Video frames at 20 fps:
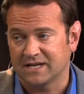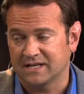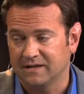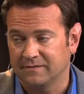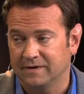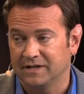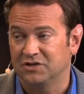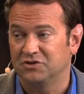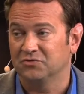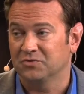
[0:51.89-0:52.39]

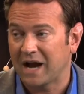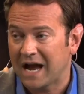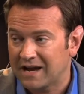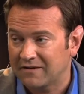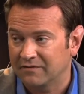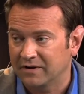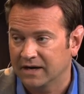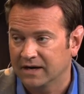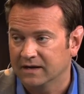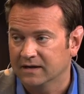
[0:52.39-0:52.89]
activity,
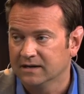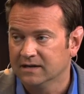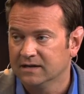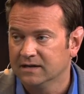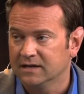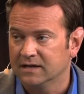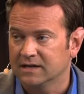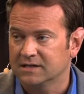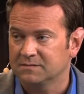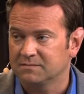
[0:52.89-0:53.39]
driving.
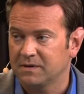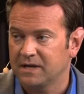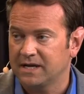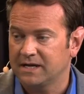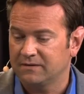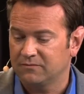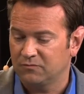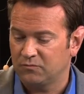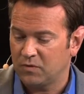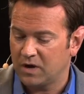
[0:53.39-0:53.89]

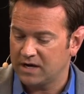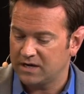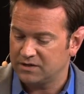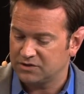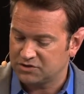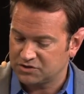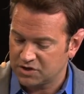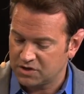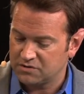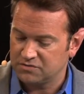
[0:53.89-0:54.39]
Explain why you
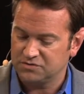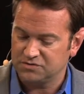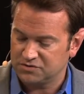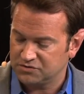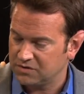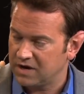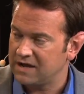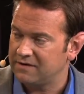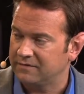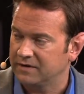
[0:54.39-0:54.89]
chose
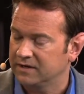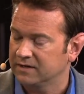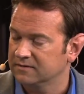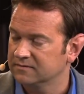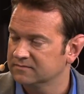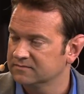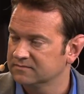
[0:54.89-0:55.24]
driving.